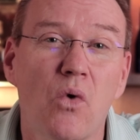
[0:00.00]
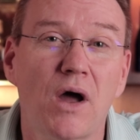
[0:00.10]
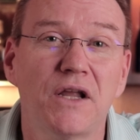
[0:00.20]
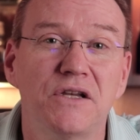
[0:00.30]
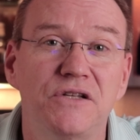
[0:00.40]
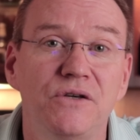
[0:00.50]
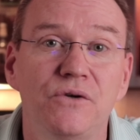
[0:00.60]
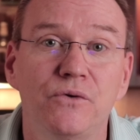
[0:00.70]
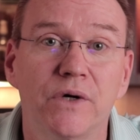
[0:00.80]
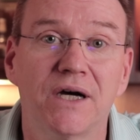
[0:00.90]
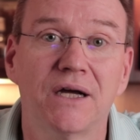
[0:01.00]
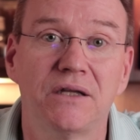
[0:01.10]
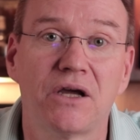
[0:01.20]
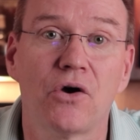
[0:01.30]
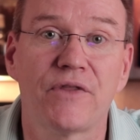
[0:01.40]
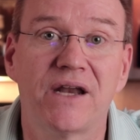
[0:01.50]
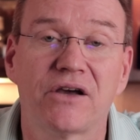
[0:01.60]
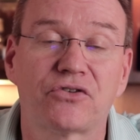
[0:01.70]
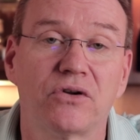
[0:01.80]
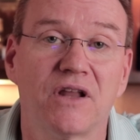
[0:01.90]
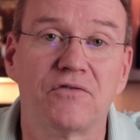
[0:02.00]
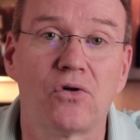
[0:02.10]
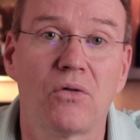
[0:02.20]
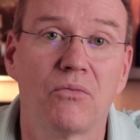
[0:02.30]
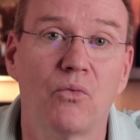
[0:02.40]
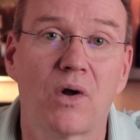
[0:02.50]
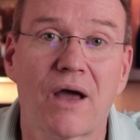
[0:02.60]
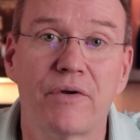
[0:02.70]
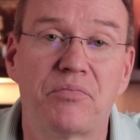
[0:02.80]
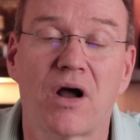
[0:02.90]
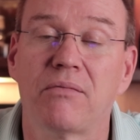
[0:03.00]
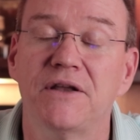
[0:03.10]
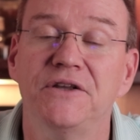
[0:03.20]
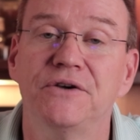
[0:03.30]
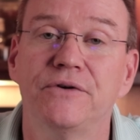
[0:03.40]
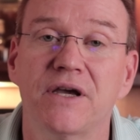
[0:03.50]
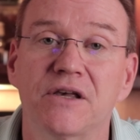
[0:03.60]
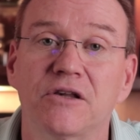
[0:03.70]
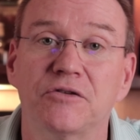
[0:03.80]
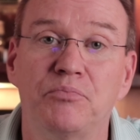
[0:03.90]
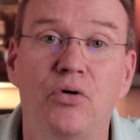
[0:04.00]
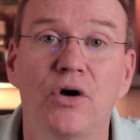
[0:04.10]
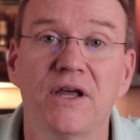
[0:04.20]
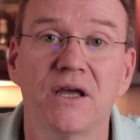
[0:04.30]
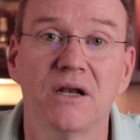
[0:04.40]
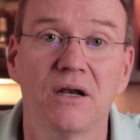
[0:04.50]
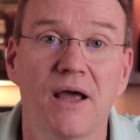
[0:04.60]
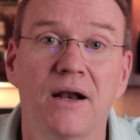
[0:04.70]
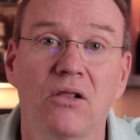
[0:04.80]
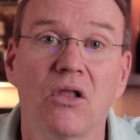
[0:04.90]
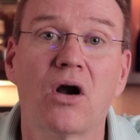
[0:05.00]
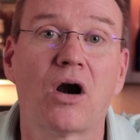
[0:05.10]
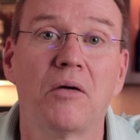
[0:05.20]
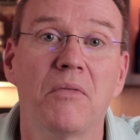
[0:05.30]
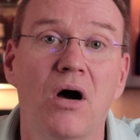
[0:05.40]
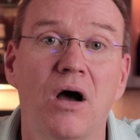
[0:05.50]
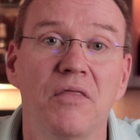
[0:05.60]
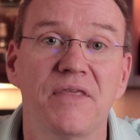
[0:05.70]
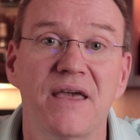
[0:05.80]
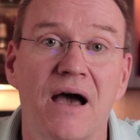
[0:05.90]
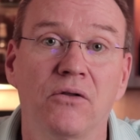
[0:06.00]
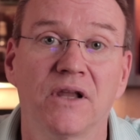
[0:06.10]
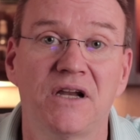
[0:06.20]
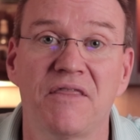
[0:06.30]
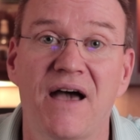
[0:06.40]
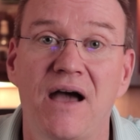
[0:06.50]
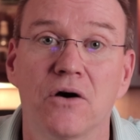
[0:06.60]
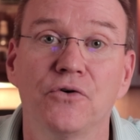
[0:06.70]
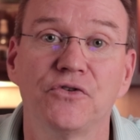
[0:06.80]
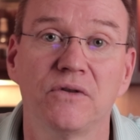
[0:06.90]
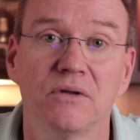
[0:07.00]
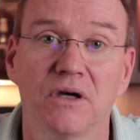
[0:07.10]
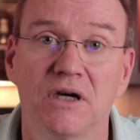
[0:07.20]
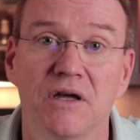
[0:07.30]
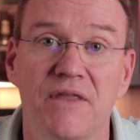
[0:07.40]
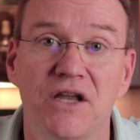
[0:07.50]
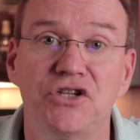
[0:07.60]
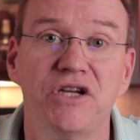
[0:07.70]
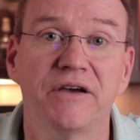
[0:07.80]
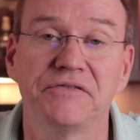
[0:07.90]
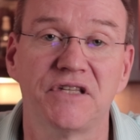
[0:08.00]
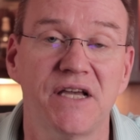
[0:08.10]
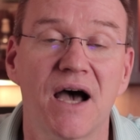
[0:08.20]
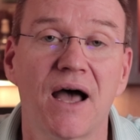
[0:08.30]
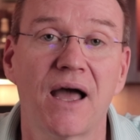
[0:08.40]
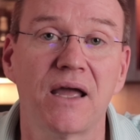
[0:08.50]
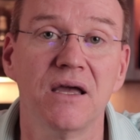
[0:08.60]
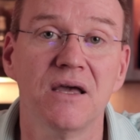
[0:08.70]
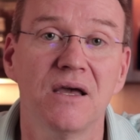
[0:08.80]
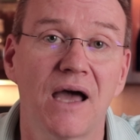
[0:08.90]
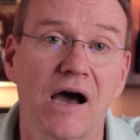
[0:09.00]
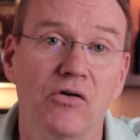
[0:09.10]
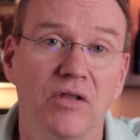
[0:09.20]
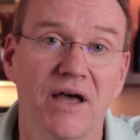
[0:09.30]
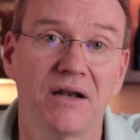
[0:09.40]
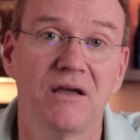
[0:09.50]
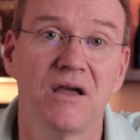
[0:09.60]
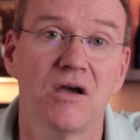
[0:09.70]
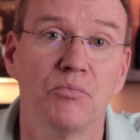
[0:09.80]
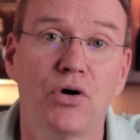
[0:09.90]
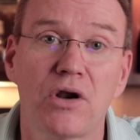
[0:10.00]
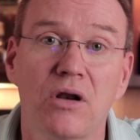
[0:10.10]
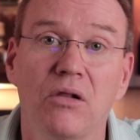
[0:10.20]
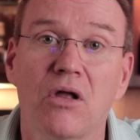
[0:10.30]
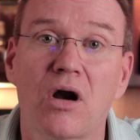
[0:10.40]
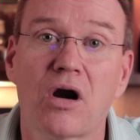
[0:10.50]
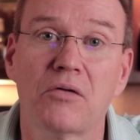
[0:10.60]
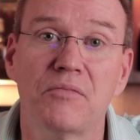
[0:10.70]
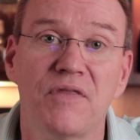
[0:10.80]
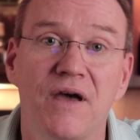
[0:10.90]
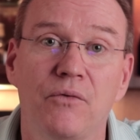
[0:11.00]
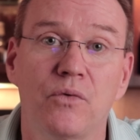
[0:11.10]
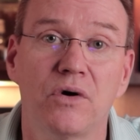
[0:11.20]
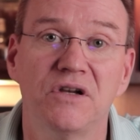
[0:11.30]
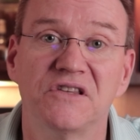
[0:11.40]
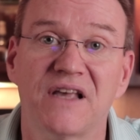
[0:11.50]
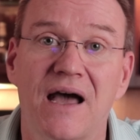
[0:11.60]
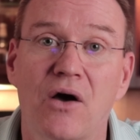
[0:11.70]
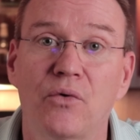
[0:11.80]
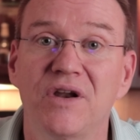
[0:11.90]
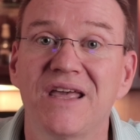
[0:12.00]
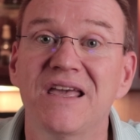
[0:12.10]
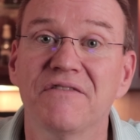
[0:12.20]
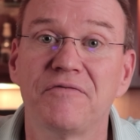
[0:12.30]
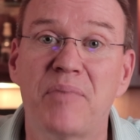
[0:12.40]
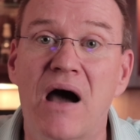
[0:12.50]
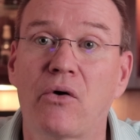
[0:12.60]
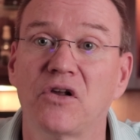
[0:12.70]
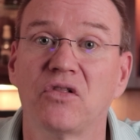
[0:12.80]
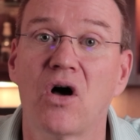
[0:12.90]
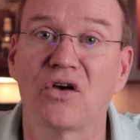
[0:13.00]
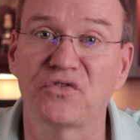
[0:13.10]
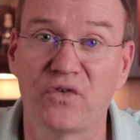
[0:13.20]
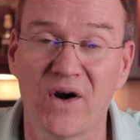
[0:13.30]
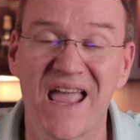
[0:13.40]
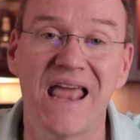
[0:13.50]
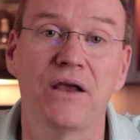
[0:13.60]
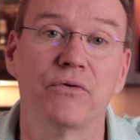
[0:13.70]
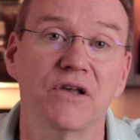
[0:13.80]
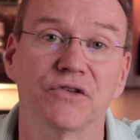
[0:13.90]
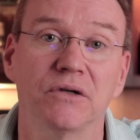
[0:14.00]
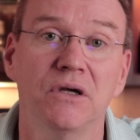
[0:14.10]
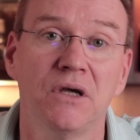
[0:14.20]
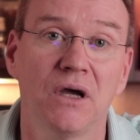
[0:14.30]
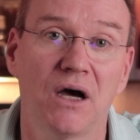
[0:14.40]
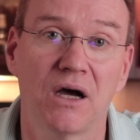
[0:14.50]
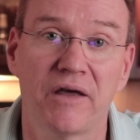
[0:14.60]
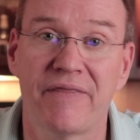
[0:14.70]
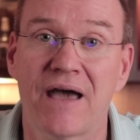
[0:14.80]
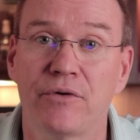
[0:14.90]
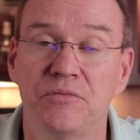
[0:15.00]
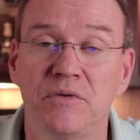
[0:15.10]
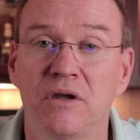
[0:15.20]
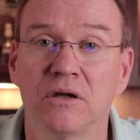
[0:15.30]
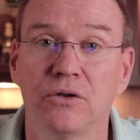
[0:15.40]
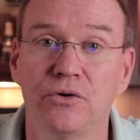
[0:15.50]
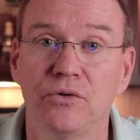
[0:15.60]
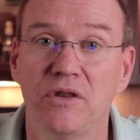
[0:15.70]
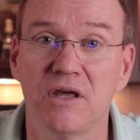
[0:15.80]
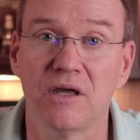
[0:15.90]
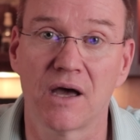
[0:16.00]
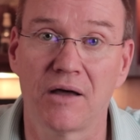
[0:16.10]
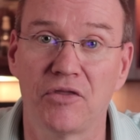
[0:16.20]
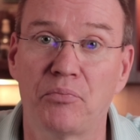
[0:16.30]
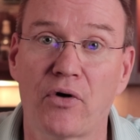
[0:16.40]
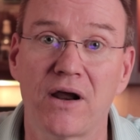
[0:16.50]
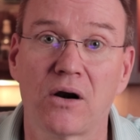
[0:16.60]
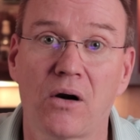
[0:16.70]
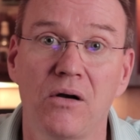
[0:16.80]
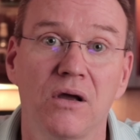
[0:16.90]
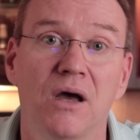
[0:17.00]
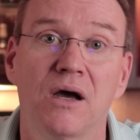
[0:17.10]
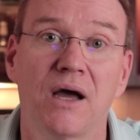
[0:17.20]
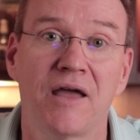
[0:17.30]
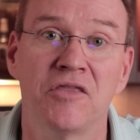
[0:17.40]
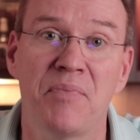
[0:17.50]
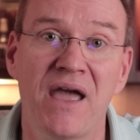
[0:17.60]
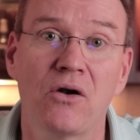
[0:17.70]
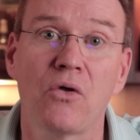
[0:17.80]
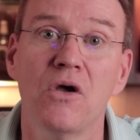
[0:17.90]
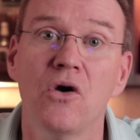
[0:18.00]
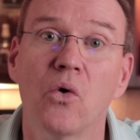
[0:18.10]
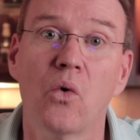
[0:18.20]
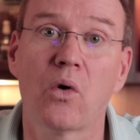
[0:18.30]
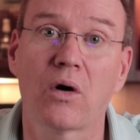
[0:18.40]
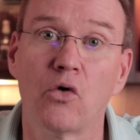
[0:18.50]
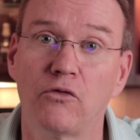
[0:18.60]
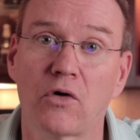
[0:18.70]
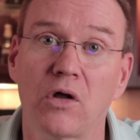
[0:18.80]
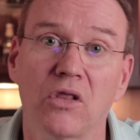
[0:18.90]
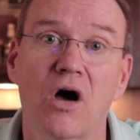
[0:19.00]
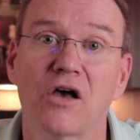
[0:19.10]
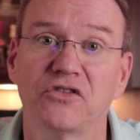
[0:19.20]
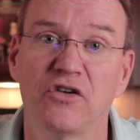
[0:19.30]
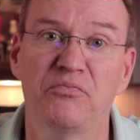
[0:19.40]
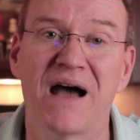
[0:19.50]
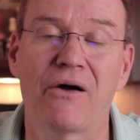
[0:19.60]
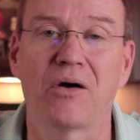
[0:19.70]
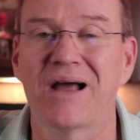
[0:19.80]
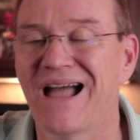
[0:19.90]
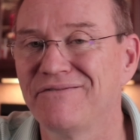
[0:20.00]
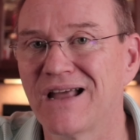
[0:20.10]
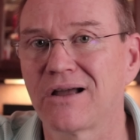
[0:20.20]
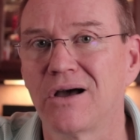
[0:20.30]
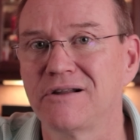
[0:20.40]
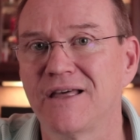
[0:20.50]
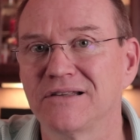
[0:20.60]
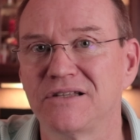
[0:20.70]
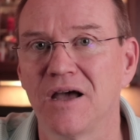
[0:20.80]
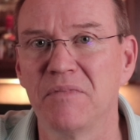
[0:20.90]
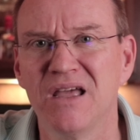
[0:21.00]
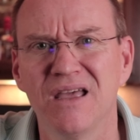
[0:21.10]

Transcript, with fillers: wanted to, uh, to go that extra level, what I would probably do is put in an alarm on the outlet in the house, uh, that GFCI outlet, put an alarm that would sound if power is lost for any reason. Uh, and that would include the, uh, the breaker uh, and the panel or overall loss of power. I have not gone to that step.